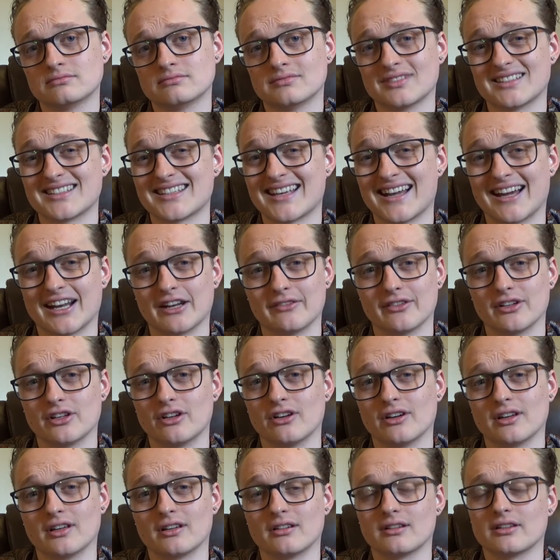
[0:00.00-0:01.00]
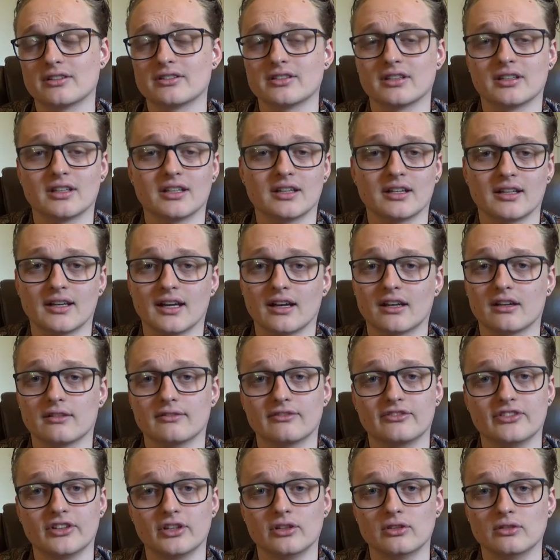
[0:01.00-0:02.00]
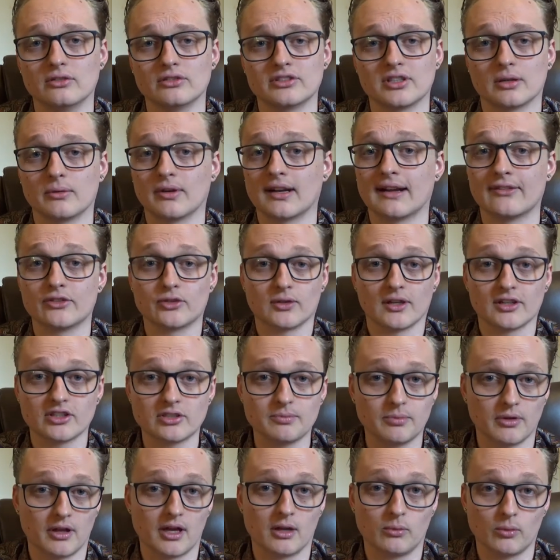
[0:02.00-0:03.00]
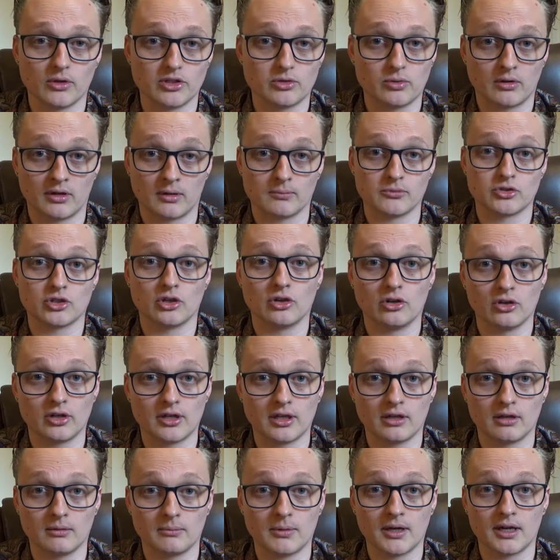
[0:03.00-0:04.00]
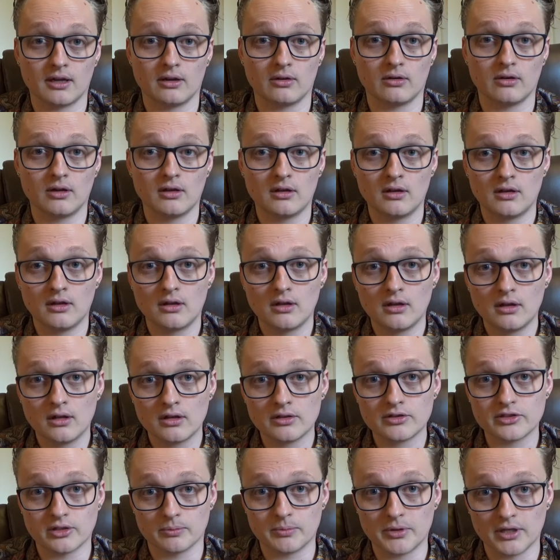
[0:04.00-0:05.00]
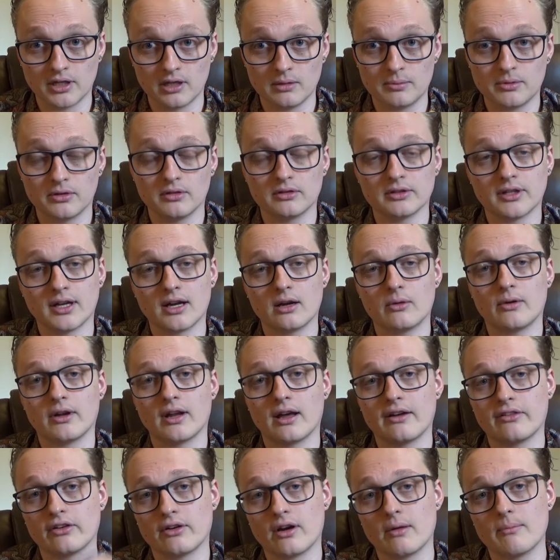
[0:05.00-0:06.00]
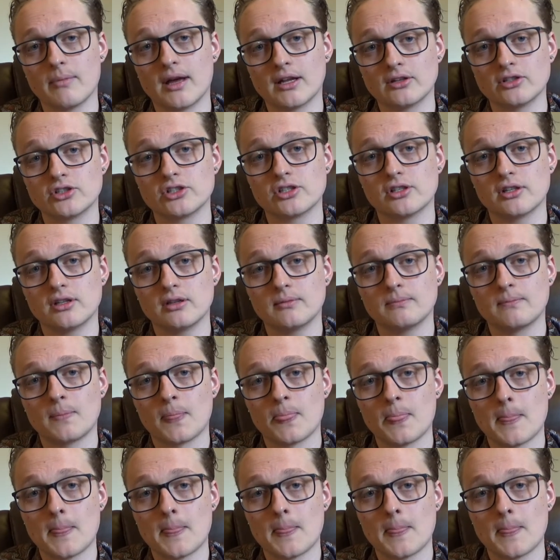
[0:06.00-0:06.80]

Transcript: It's kind of annoying because then you're going to get confused. I'm going to have to explain which one I'm talking about to people now whenever I mention it.